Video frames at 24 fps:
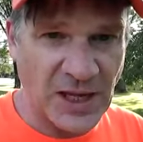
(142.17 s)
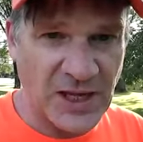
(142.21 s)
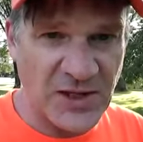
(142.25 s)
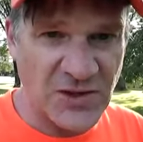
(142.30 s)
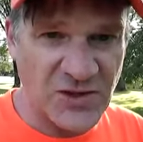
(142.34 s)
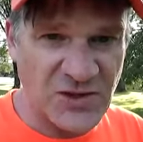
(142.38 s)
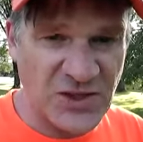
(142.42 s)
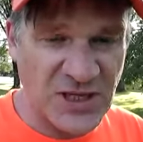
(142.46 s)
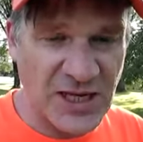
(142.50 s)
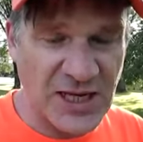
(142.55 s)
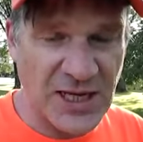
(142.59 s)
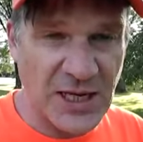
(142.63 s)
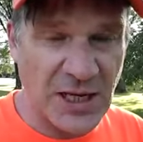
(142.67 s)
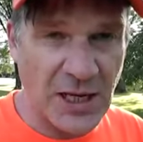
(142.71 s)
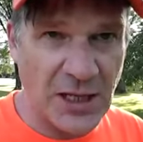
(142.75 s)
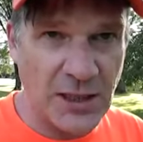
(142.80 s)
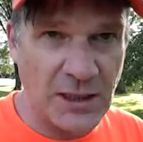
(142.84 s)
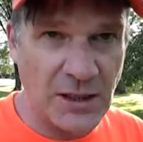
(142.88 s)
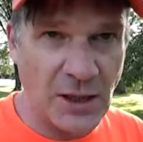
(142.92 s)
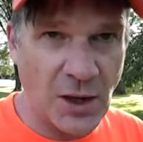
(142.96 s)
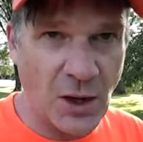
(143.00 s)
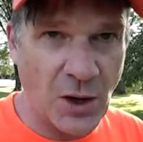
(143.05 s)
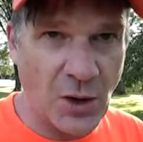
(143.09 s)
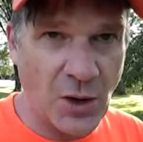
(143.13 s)
C
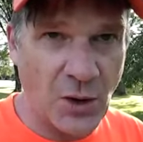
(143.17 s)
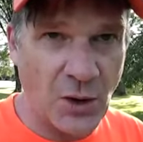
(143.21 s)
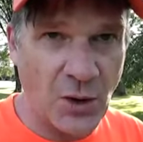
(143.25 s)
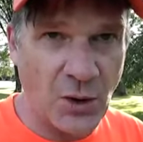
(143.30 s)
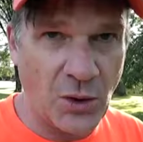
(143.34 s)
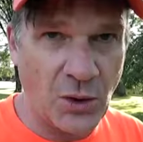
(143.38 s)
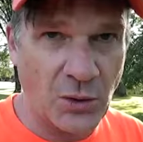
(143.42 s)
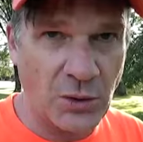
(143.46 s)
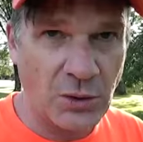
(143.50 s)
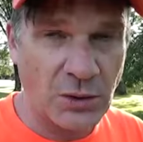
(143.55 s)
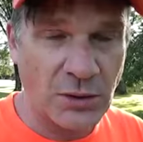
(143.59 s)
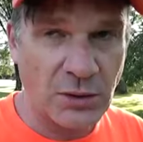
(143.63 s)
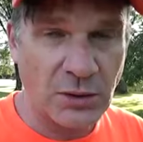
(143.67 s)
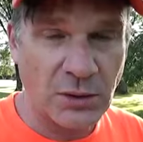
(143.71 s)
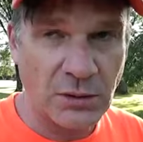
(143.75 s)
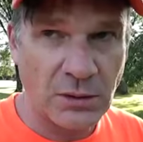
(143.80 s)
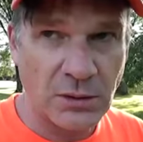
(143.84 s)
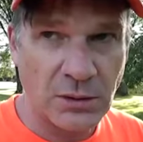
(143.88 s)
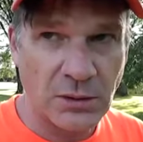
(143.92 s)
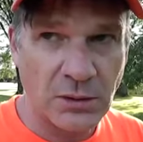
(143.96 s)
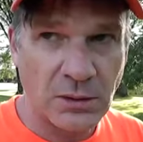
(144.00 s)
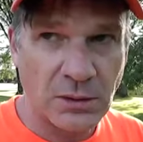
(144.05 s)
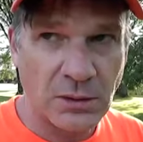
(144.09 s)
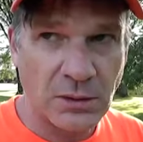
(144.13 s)
O
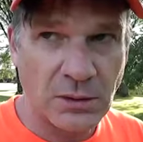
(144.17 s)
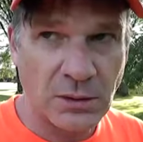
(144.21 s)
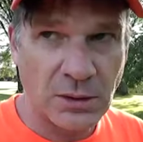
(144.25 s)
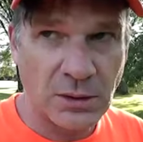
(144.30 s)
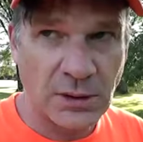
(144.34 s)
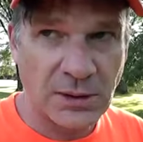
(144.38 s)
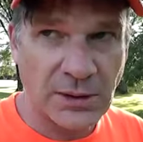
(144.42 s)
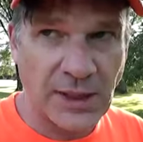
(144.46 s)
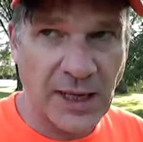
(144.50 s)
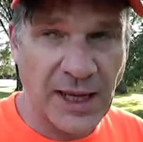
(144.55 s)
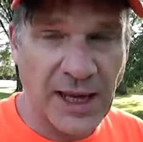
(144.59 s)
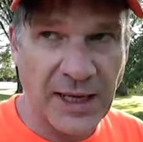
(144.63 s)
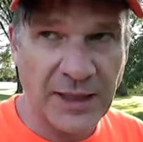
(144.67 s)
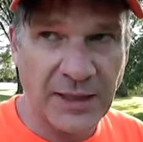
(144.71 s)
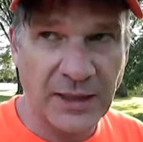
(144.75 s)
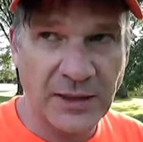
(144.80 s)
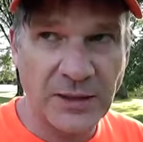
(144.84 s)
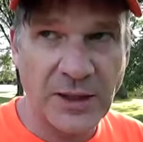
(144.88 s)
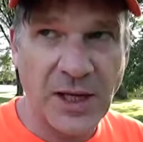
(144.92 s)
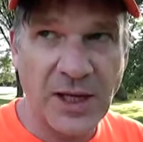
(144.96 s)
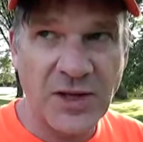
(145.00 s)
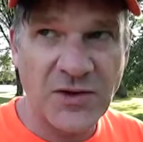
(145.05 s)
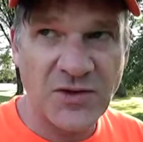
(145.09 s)
Cannon.